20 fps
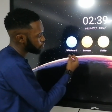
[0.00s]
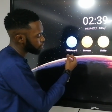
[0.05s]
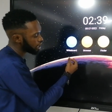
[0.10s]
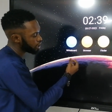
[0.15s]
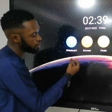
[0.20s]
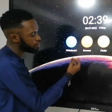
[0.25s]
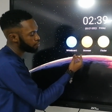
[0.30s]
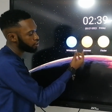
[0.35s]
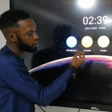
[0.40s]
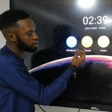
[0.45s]
the
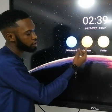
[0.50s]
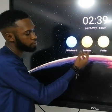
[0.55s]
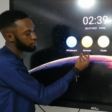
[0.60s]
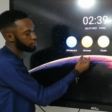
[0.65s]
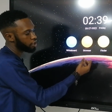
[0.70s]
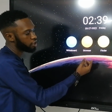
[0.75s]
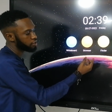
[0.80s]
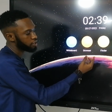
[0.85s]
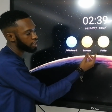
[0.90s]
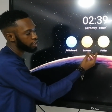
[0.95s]
whiteboard, the
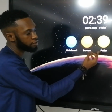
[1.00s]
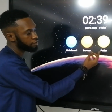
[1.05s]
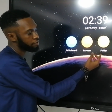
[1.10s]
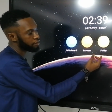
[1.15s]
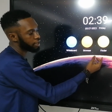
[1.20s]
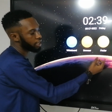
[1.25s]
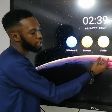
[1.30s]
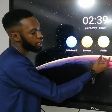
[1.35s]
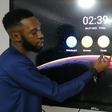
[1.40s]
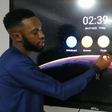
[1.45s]
browser, the
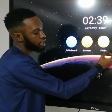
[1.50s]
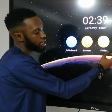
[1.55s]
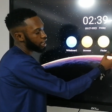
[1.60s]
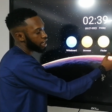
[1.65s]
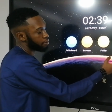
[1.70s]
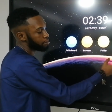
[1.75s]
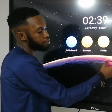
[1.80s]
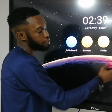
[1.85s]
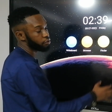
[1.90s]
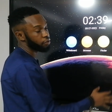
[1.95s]
finder, and the
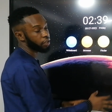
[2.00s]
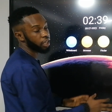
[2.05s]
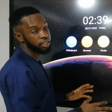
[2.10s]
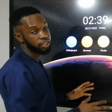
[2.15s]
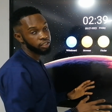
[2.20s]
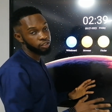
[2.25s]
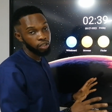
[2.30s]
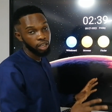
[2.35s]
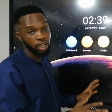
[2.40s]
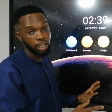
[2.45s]
apps. You
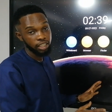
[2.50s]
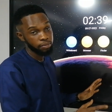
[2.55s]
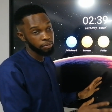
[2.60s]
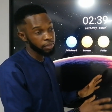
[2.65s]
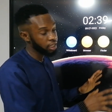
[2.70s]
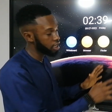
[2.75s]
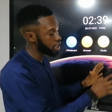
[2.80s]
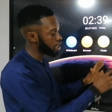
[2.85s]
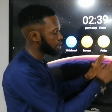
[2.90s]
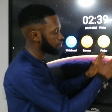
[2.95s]
can install as
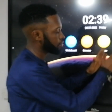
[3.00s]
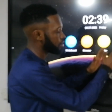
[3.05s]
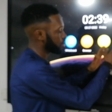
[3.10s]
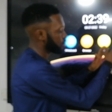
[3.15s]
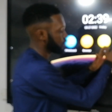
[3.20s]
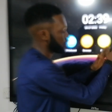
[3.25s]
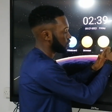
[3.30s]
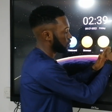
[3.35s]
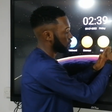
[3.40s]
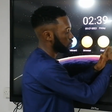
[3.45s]
many apps
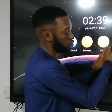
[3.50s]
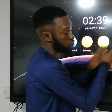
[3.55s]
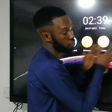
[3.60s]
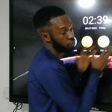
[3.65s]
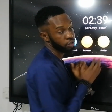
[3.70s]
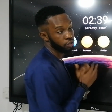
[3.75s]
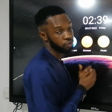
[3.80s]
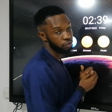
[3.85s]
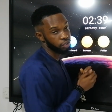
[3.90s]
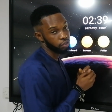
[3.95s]
as it is
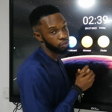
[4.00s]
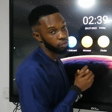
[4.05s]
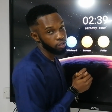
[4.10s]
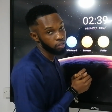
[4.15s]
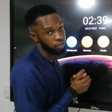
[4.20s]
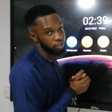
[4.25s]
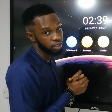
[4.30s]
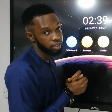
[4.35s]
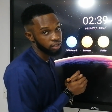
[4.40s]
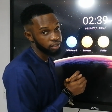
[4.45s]
you want to
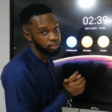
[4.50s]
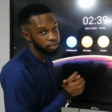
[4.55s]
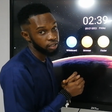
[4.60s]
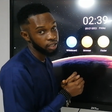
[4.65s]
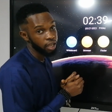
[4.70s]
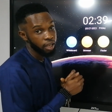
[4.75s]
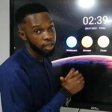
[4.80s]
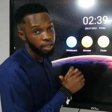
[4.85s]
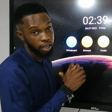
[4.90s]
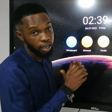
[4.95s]
install
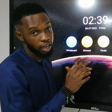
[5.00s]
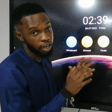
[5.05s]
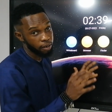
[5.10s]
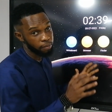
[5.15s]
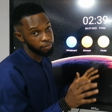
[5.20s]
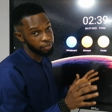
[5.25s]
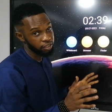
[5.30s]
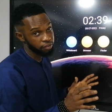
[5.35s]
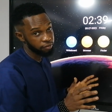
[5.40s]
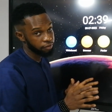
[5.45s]

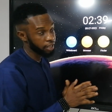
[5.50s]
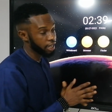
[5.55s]
on this